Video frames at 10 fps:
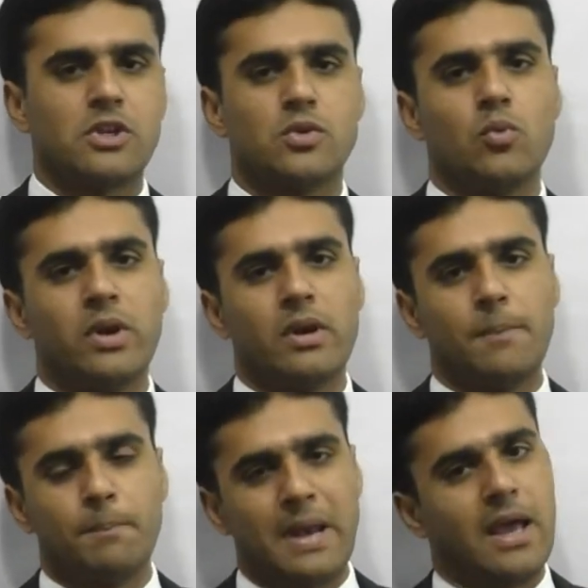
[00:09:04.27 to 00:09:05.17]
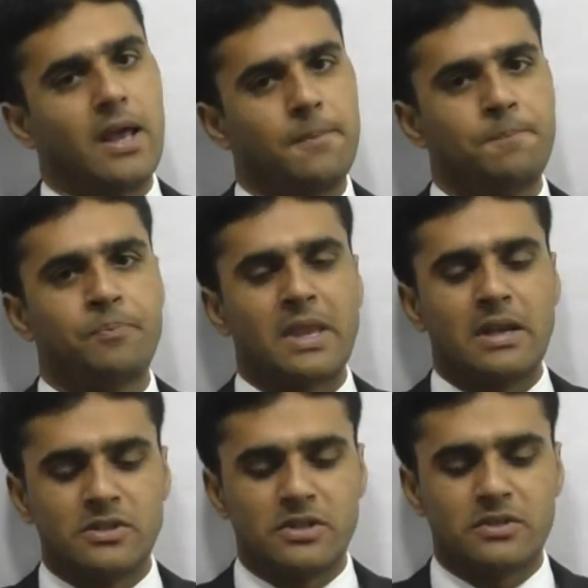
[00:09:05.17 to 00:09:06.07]
stick to one plan,
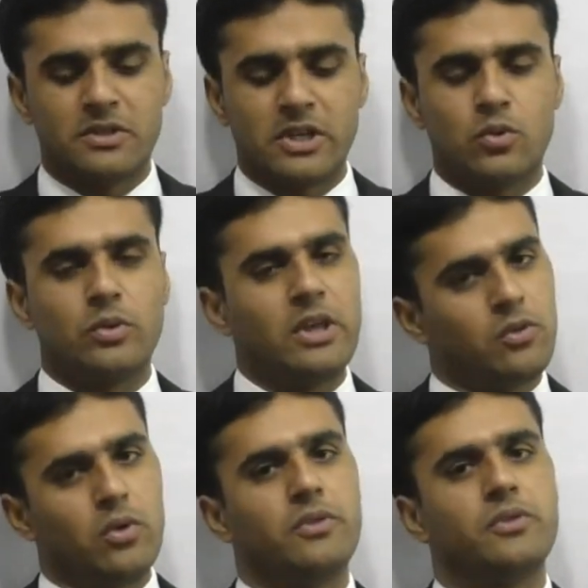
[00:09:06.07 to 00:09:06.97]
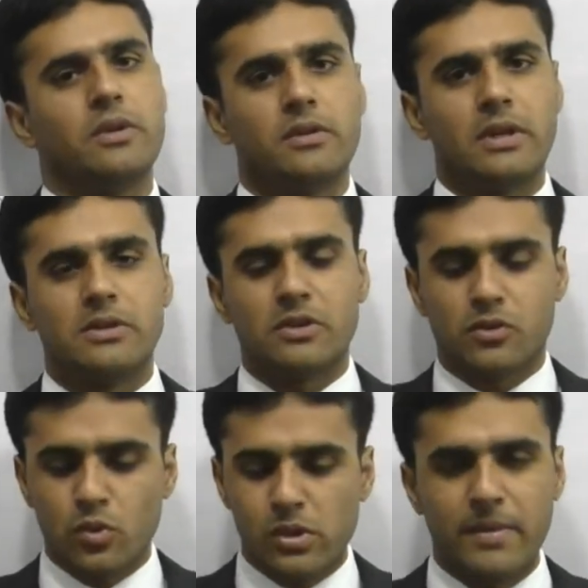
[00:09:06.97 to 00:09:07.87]
just stick to these questions and
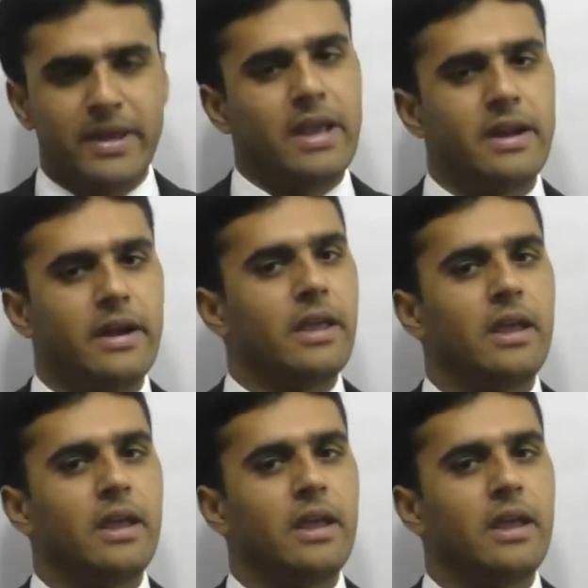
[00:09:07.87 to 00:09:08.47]
just do them again and